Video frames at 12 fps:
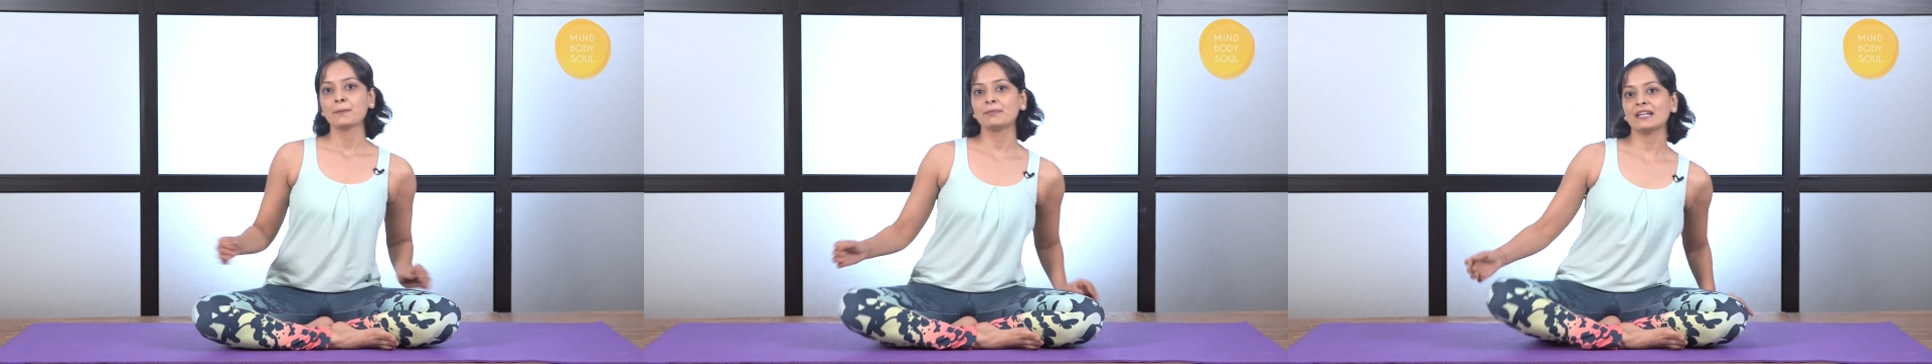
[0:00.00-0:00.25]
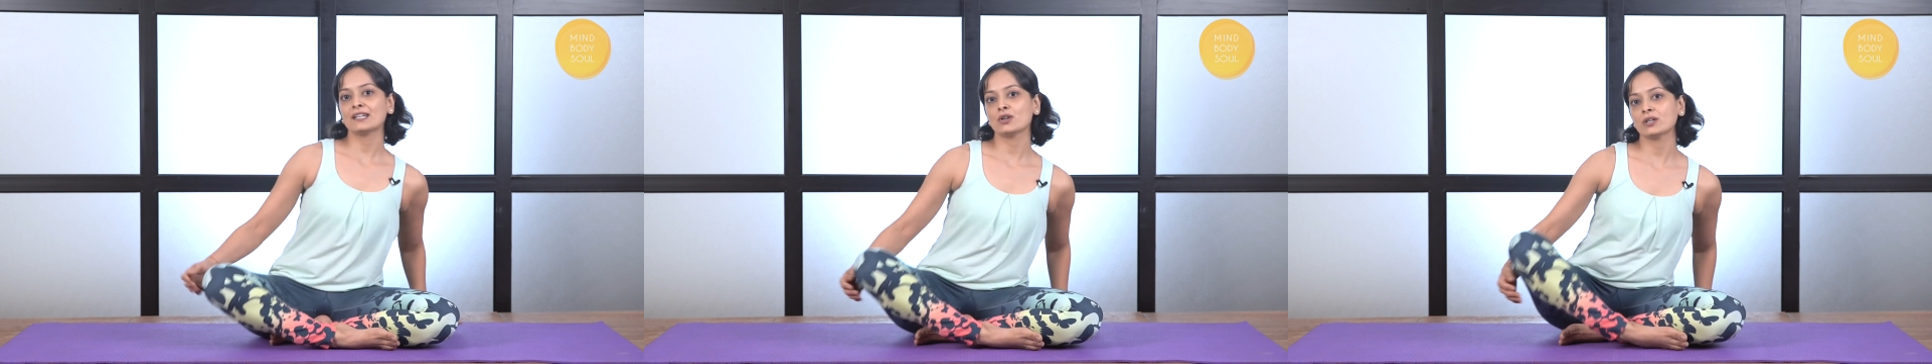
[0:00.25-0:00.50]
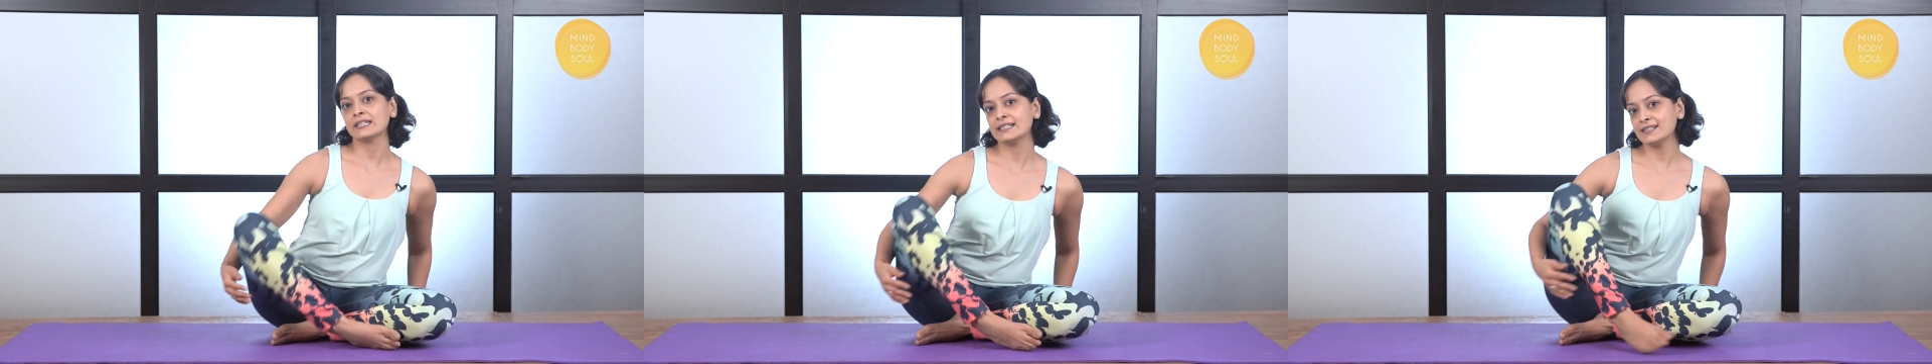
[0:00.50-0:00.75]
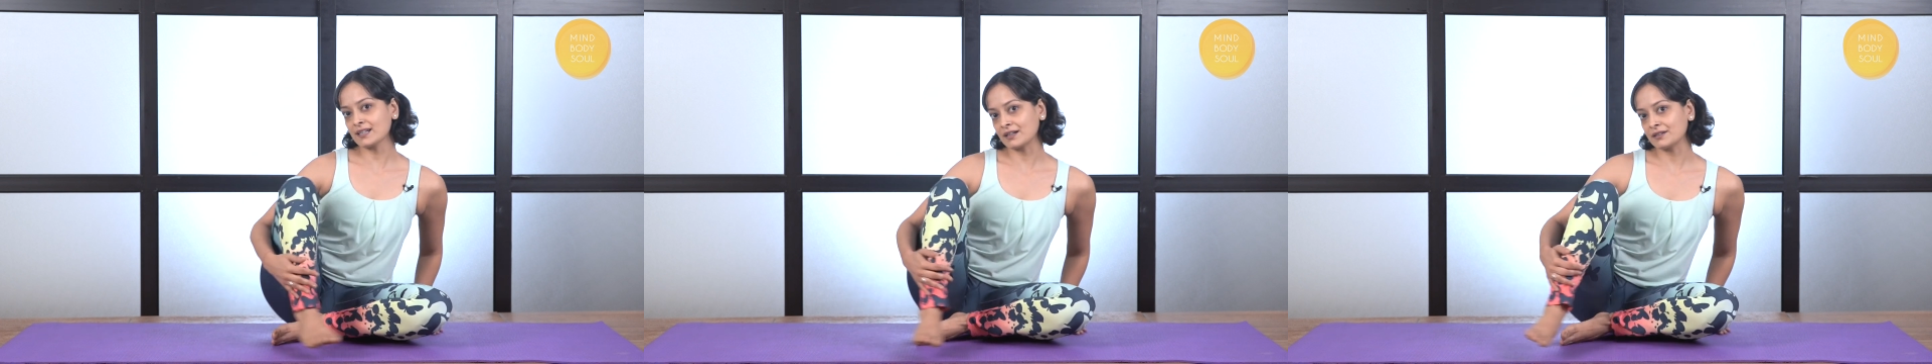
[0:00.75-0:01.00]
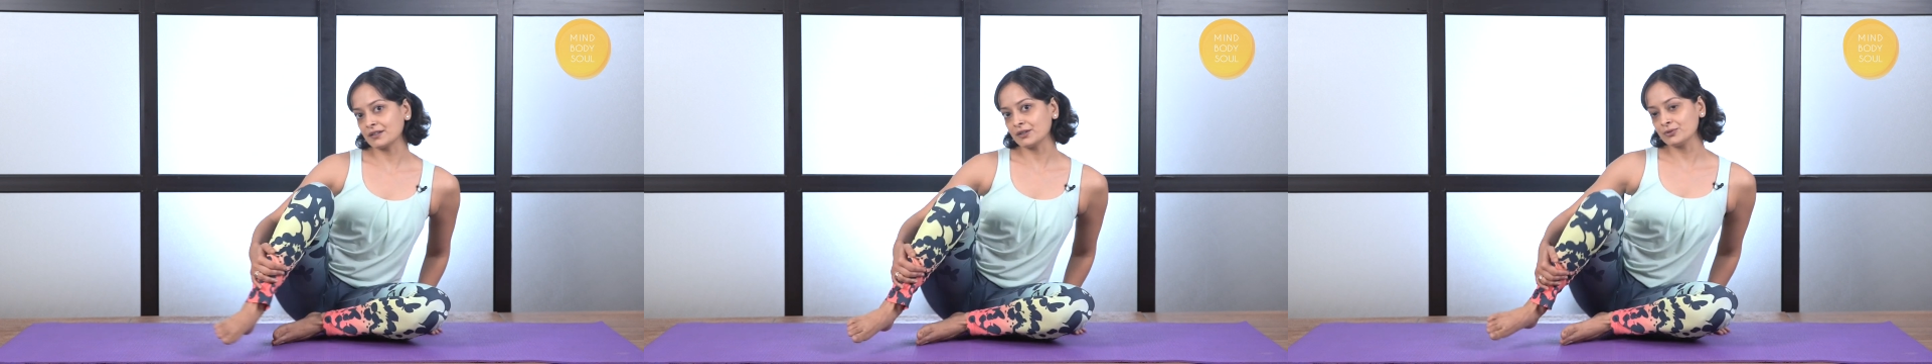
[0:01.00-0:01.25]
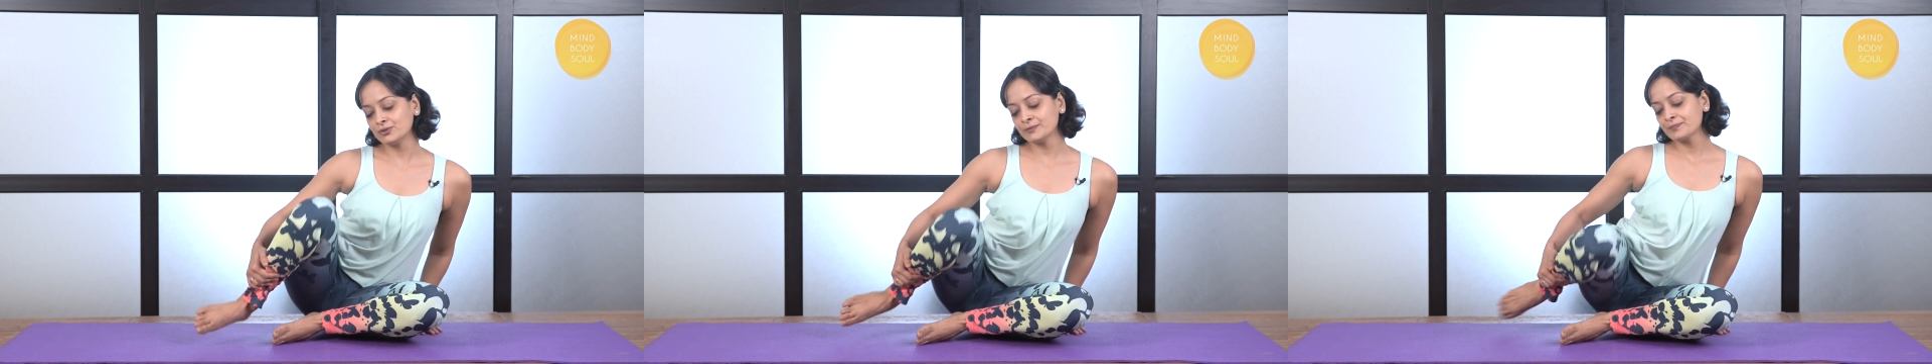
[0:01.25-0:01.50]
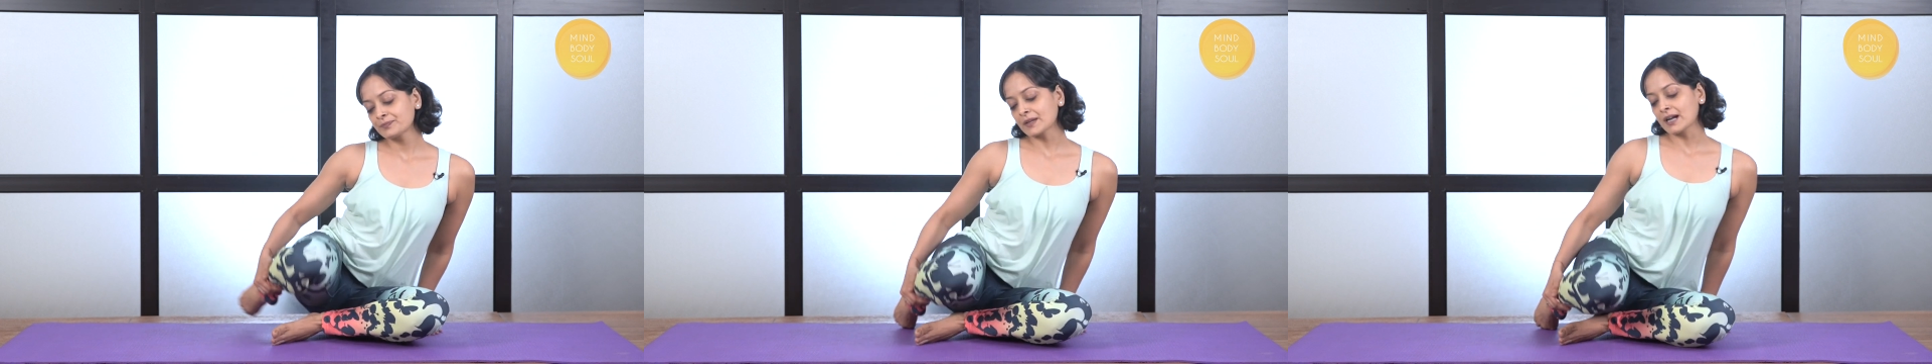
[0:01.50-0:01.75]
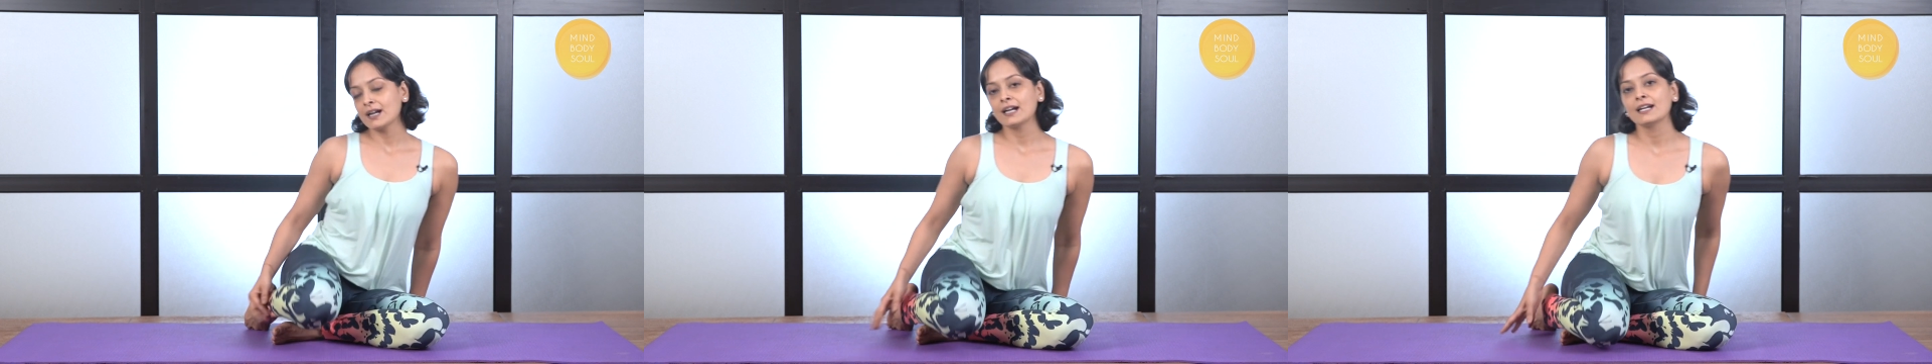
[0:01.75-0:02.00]
Bring your heels under you.
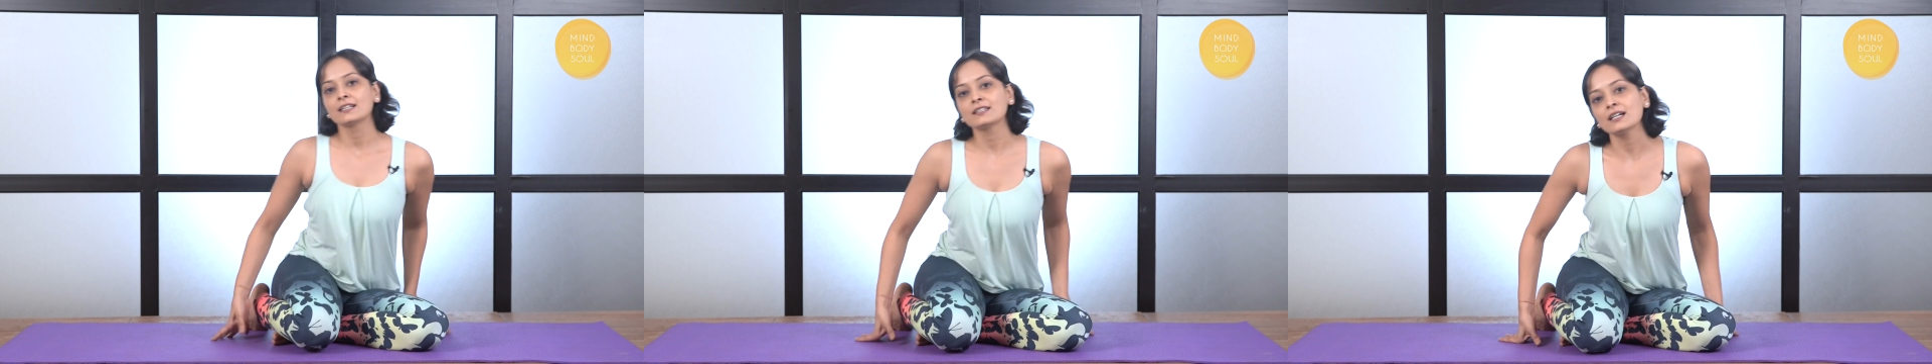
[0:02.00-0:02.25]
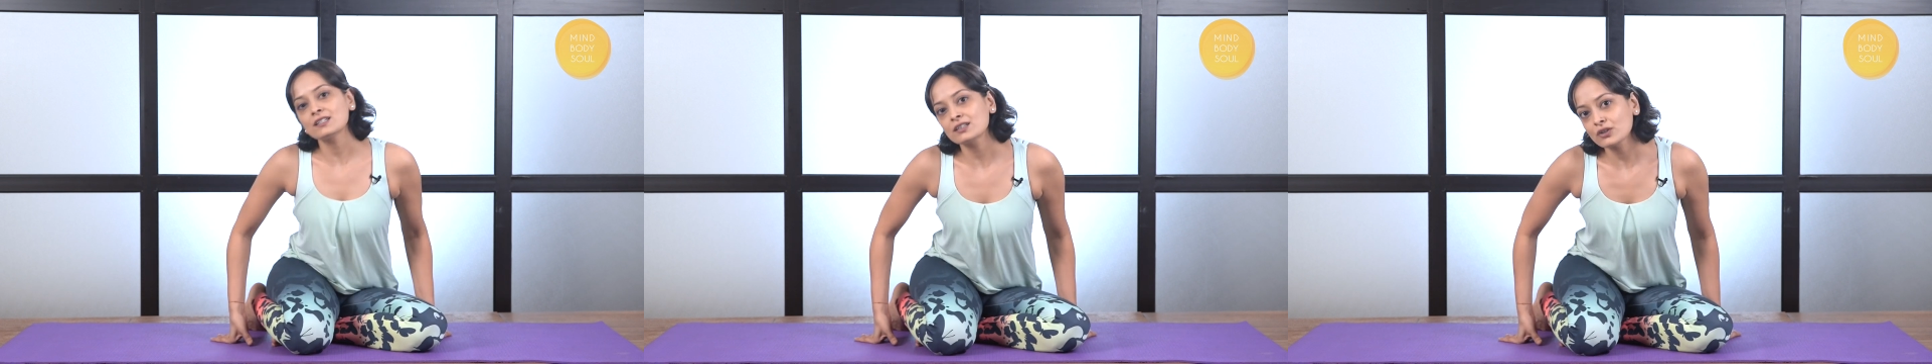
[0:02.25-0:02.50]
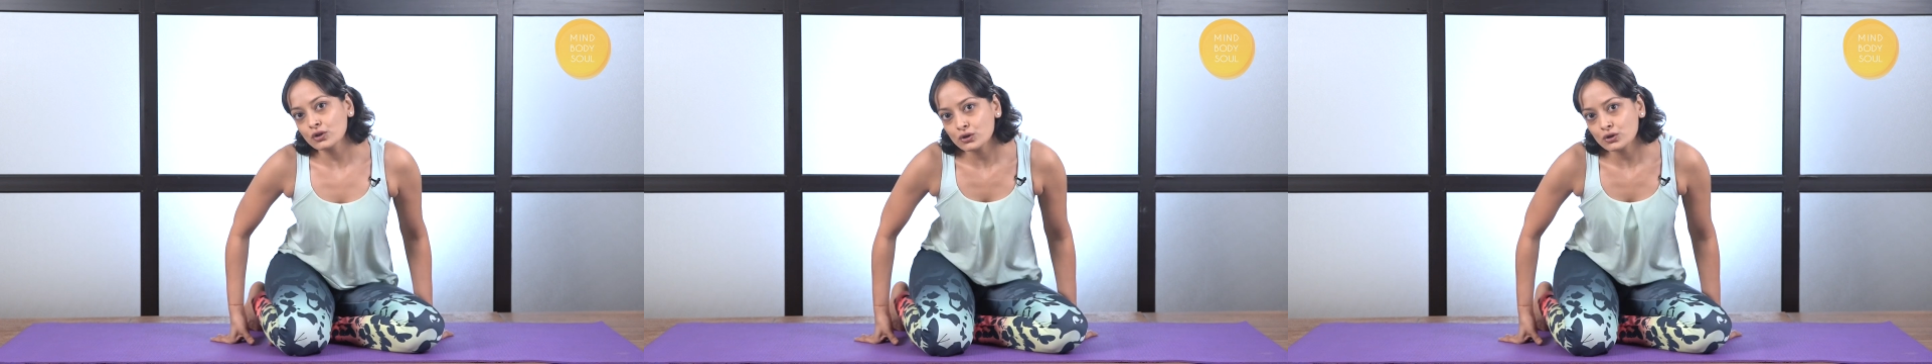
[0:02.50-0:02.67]
Touch your